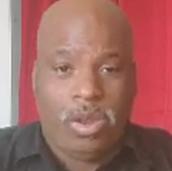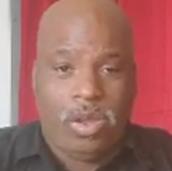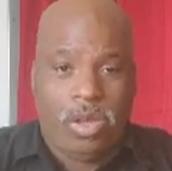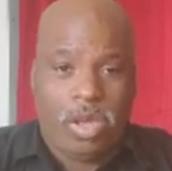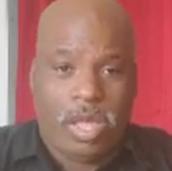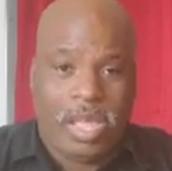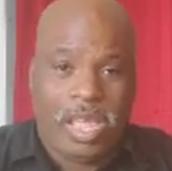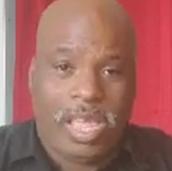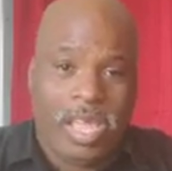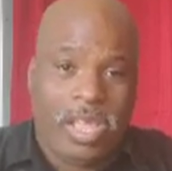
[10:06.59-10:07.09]

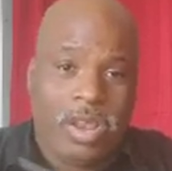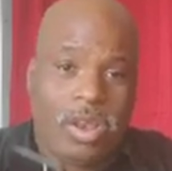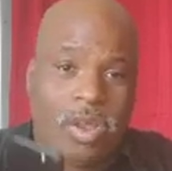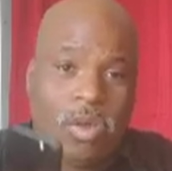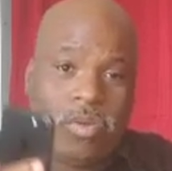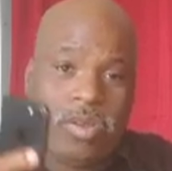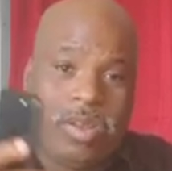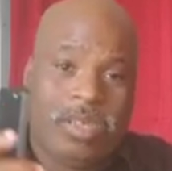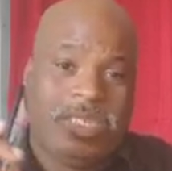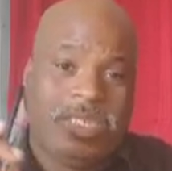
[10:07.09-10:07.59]
Look,
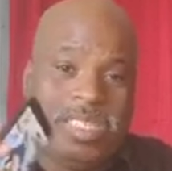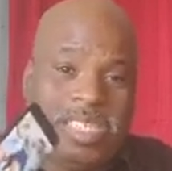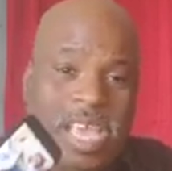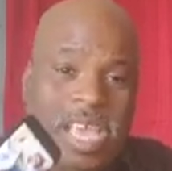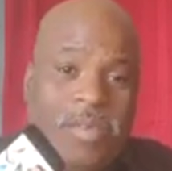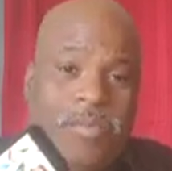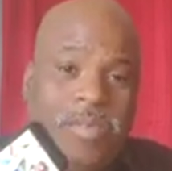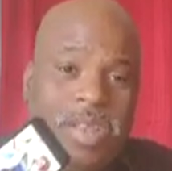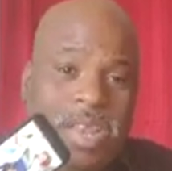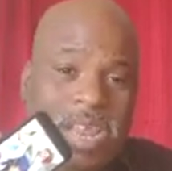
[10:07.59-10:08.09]
even though the
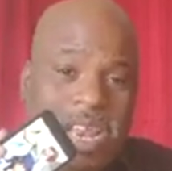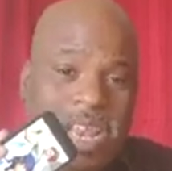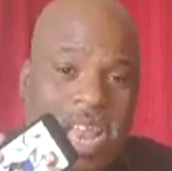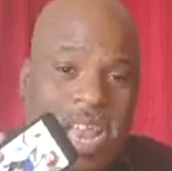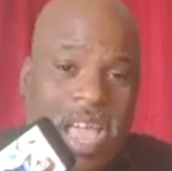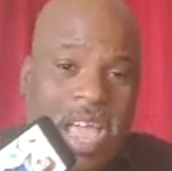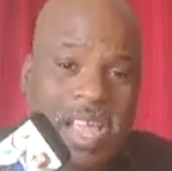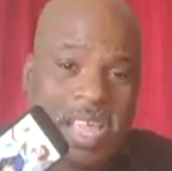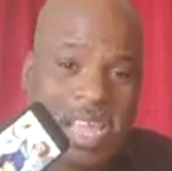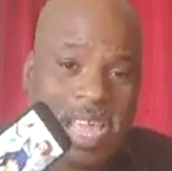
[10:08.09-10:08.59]
7
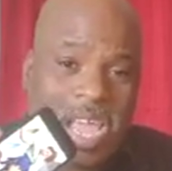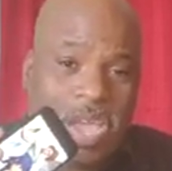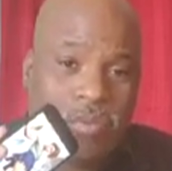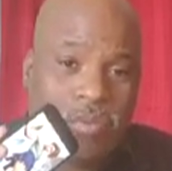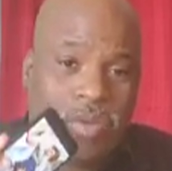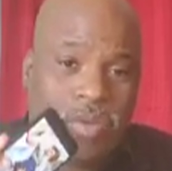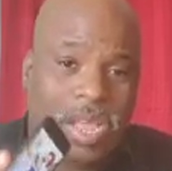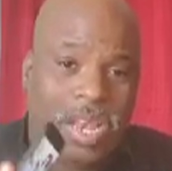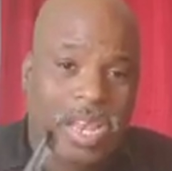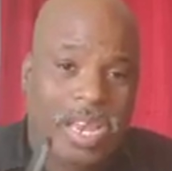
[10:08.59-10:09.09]
did not
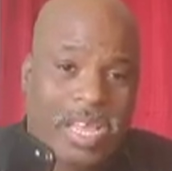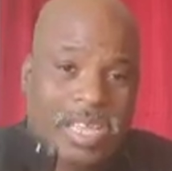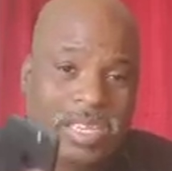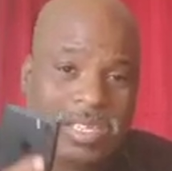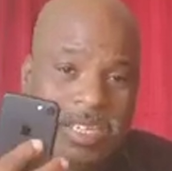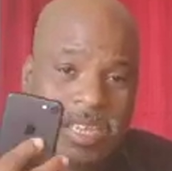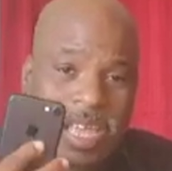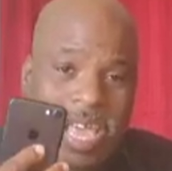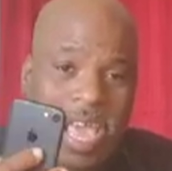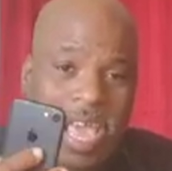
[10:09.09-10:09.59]
came with
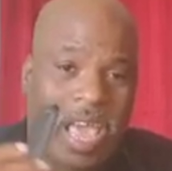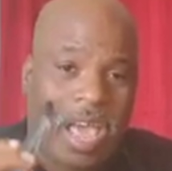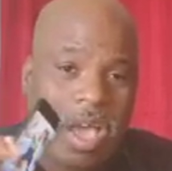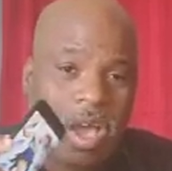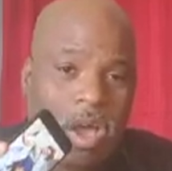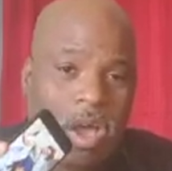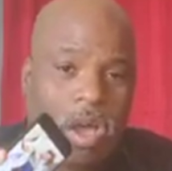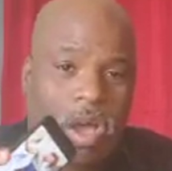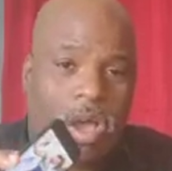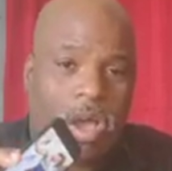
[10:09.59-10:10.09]
this
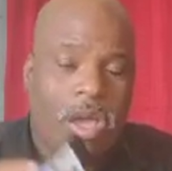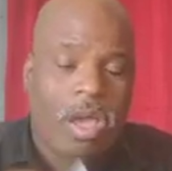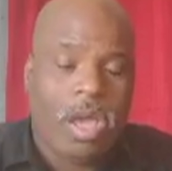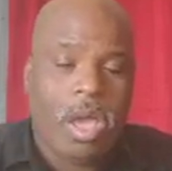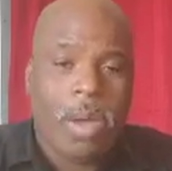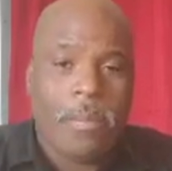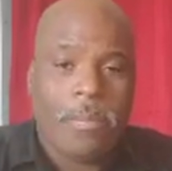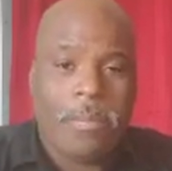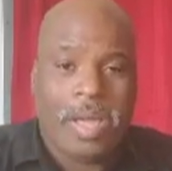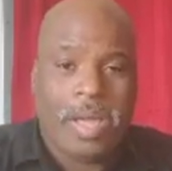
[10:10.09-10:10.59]
at
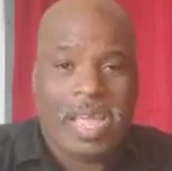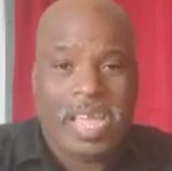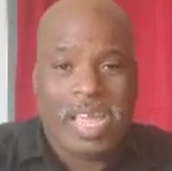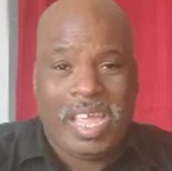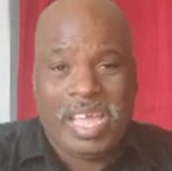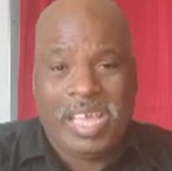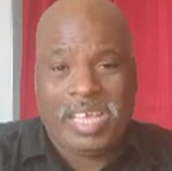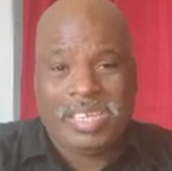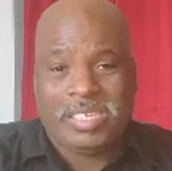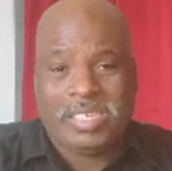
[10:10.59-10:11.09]
all,
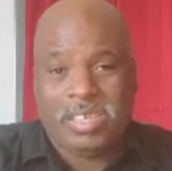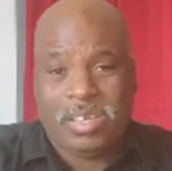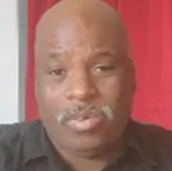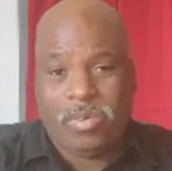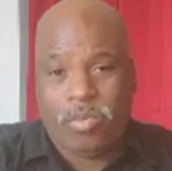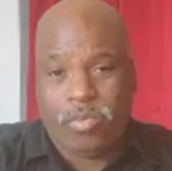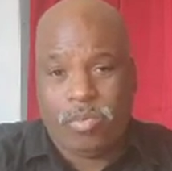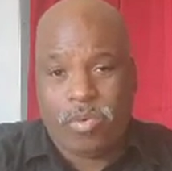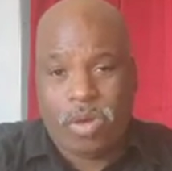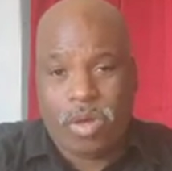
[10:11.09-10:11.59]
but it's
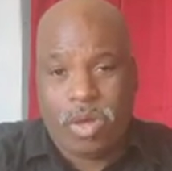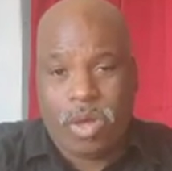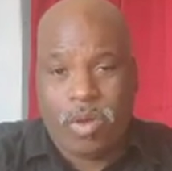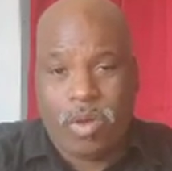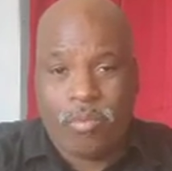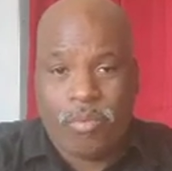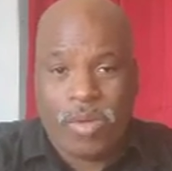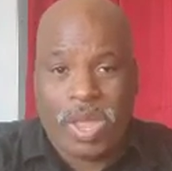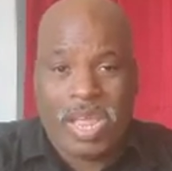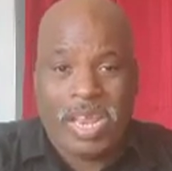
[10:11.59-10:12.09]
a
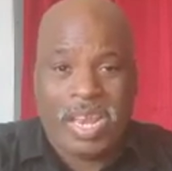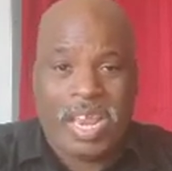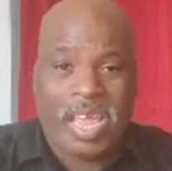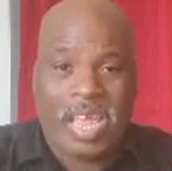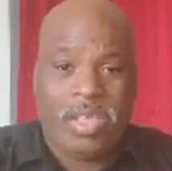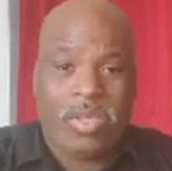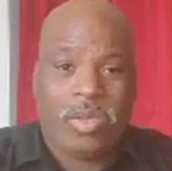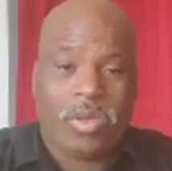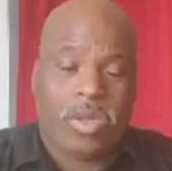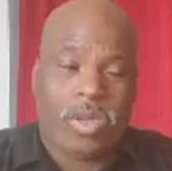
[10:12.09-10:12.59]
way
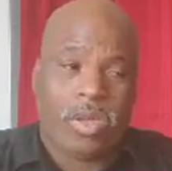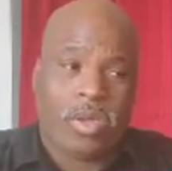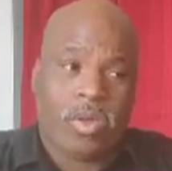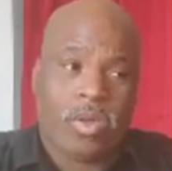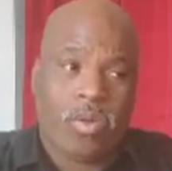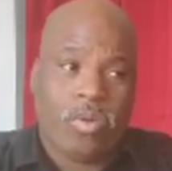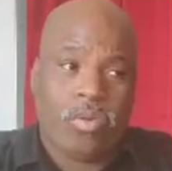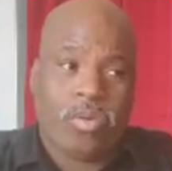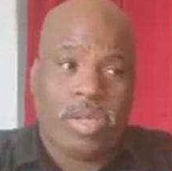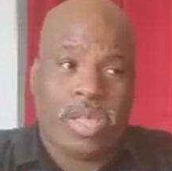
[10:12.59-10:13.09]
that you
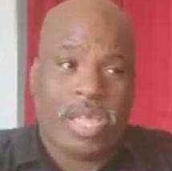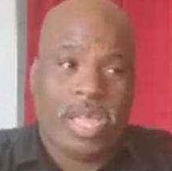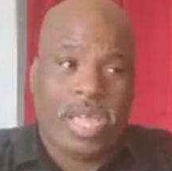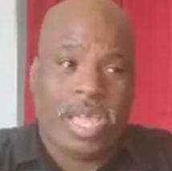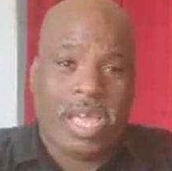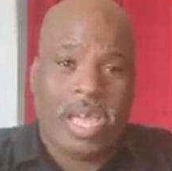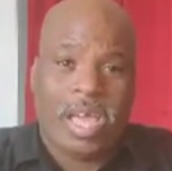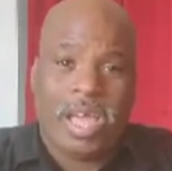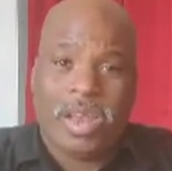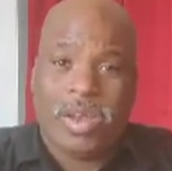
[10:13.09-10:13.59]
could go
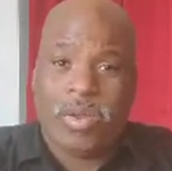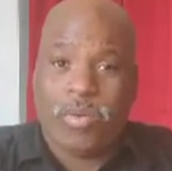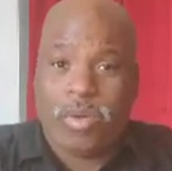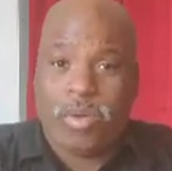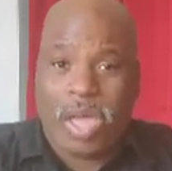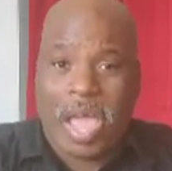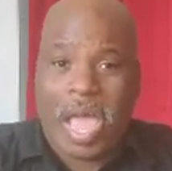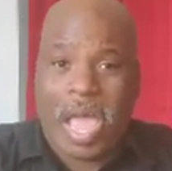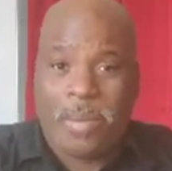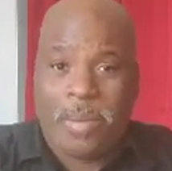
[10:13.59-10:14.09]
get
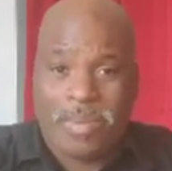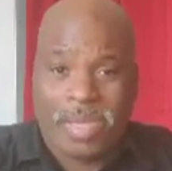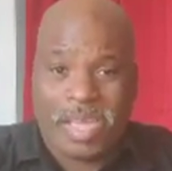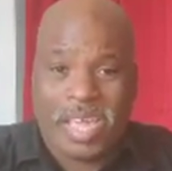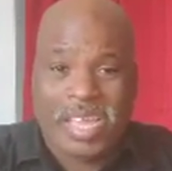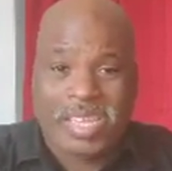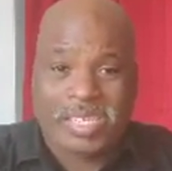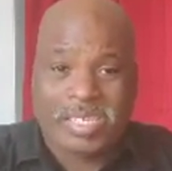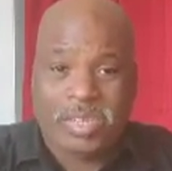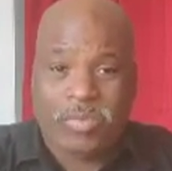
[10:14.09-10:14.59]
other
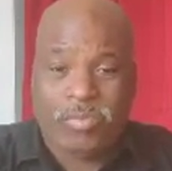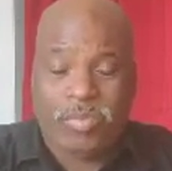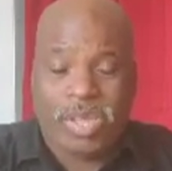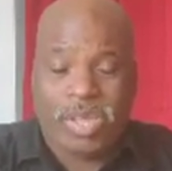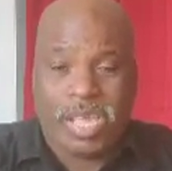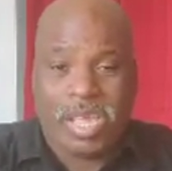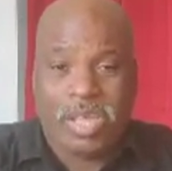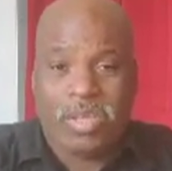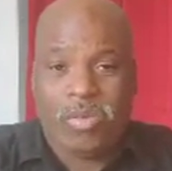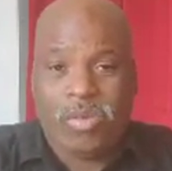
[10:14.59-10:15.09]

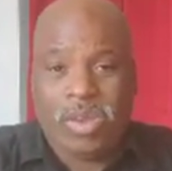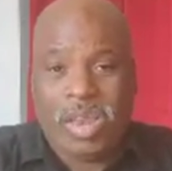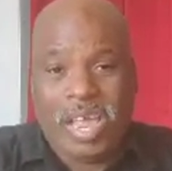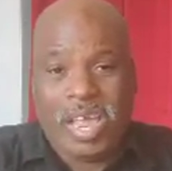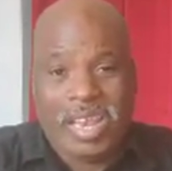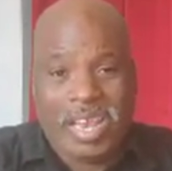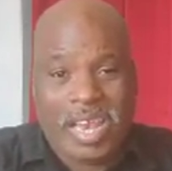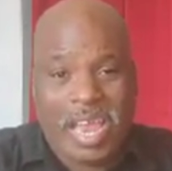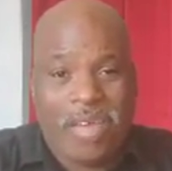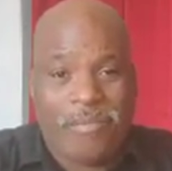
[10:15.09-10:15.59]
applications will give you
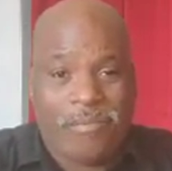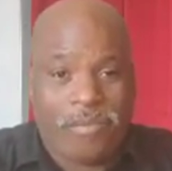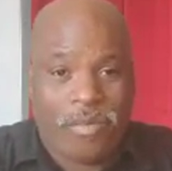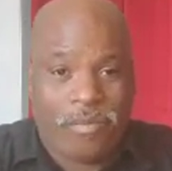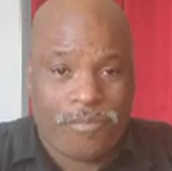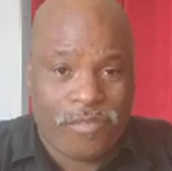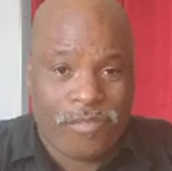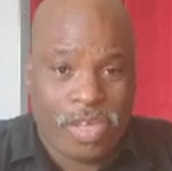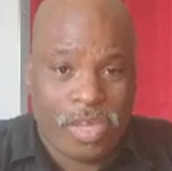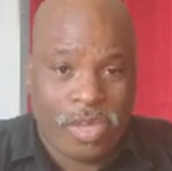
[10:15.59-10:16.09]
that
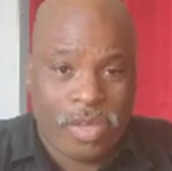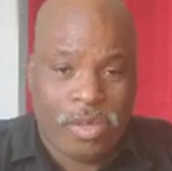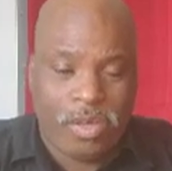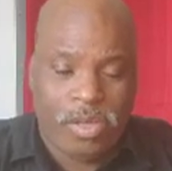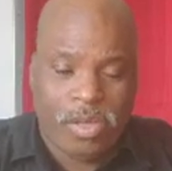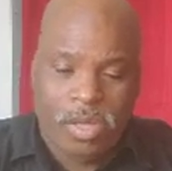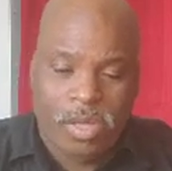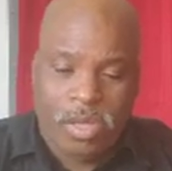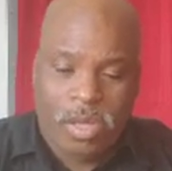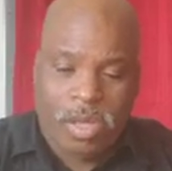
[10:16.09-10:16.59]
depth of
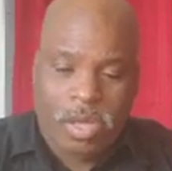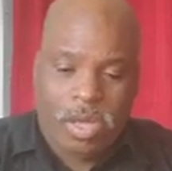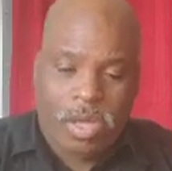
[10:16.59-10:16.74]
field